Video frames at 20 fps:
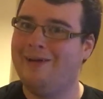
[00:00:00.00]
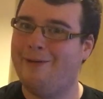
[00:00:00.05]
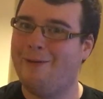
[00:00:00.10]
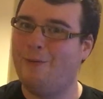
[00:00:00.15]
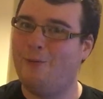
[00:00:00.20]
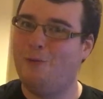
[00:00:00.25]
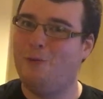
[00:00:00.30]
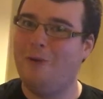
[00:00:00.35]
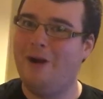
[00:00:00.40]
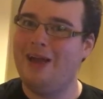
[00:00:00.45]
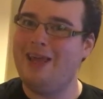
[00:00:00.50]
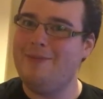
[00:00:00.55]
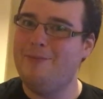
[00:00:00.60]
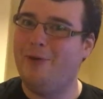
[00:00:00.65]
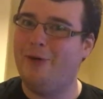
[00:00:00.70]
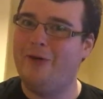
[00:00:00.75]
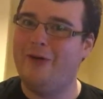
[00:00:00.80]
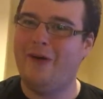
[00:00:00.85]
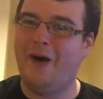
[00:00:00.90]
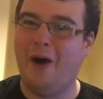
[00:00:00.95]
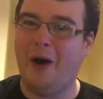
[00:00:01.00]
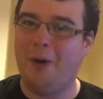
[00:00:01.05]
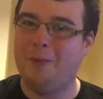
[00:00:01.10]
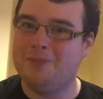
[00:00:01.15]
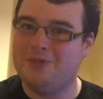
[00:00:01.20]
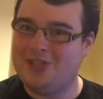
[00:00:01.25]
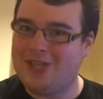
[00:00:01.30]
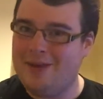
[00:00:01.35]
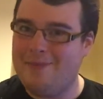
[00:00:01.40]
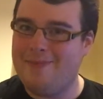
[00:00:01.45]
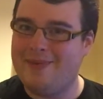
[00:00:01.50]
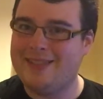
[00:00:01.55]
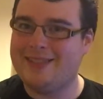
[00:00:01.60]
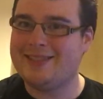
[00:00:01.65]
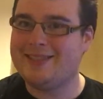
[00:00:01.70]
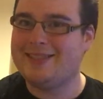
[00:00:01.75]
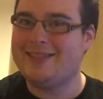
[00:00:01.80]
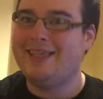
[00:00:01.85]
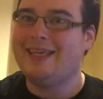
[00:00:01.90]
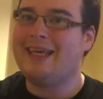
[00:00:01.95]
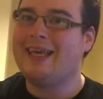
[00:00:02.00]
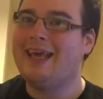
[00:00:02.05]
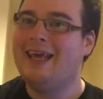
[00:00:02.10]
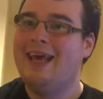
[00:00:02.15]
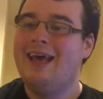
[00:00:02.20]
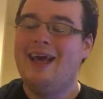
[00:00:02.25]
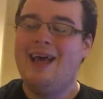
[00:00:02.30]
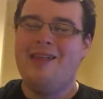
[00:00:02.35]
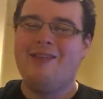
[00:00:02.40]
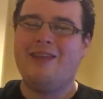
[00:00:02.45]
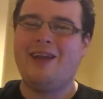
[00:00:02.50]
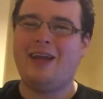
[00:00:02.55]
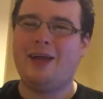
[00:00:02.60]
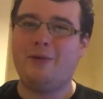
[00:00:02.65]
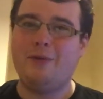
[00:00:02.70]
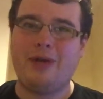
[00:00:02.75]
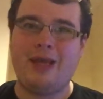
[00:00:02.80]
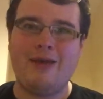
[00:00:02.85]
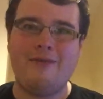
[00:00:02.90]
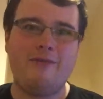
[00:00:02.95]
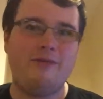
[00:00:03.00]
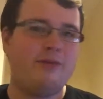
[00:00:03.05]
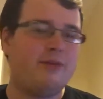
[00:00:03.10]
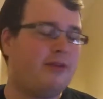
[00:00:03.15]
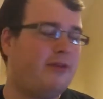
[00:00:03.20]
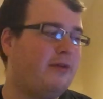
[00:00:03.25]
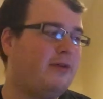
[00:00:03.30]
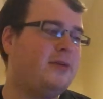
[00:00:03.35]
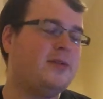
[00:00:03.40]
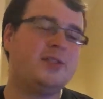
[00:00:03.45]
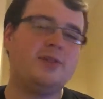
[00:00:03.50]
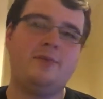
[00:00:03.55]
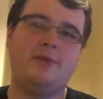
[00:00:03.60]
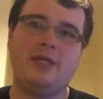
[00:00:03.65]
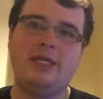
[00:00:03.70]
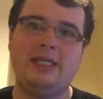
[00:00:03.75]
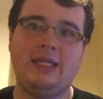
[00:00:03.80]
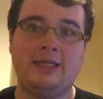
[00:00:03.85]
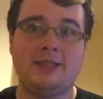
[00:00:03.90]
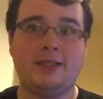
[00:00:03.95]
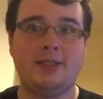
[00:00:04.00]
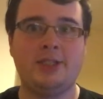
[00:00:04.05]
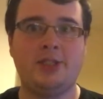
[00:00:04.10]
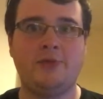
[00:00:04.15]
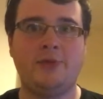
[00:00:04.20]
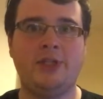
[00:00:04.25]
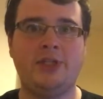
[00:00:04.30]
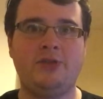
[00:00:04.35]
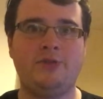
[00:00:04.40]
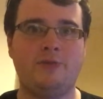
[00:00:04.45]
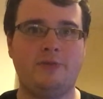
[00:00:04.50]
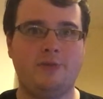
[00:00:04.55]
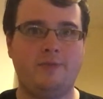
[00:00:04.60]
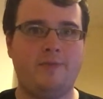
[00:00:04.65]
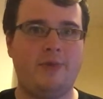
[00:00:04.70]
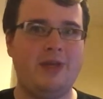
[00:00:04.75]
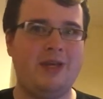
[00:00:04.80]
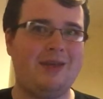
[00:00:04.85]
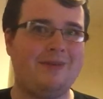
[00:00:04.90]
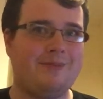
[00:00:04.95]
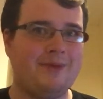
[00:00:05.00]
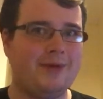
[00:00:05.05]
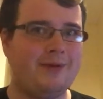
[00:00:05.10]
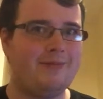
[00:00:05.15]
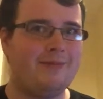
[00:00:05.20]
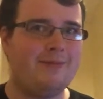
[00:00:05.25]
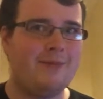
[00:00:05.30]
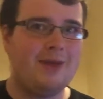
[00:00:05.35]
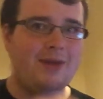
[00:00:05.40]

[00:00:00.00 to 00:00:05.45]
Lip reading: way more optimistic than I would ever have thought somebody in that situation would be. But